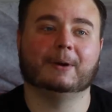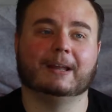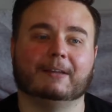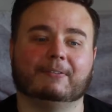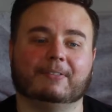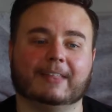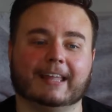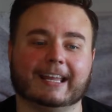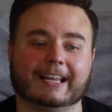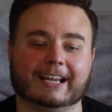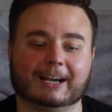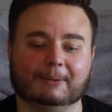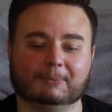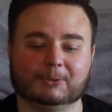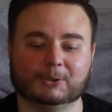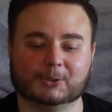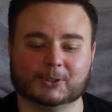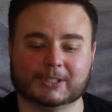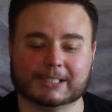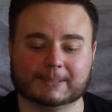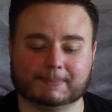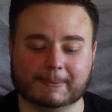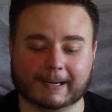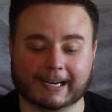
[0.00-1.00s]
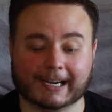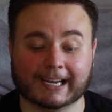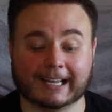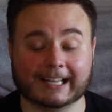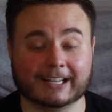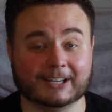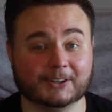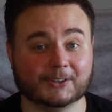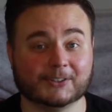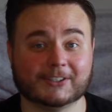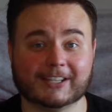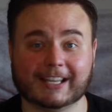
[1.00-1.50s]
If they come to a spot
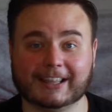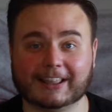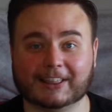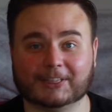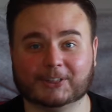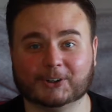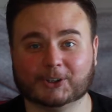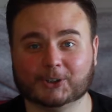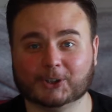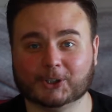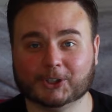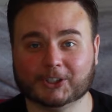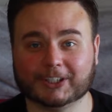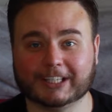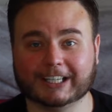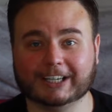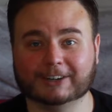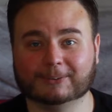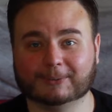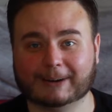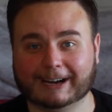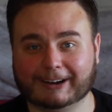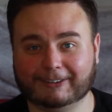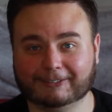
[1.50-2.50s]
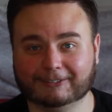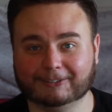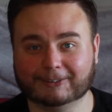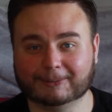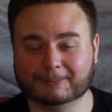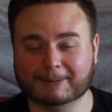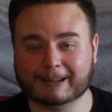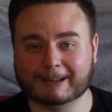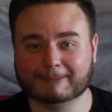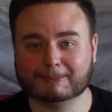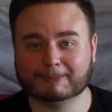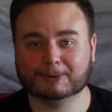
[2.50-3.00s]
and you see that they're looking around for
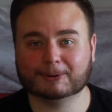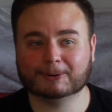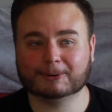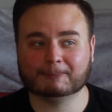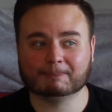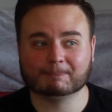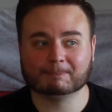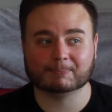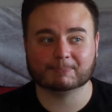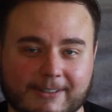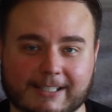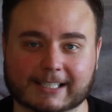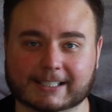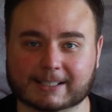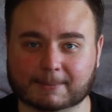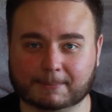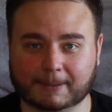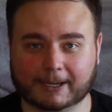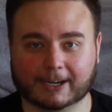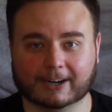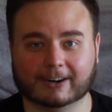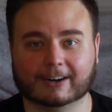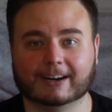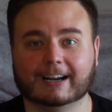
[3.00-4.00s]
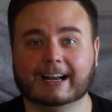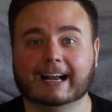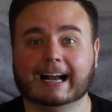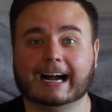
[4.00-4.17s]
people, disappear,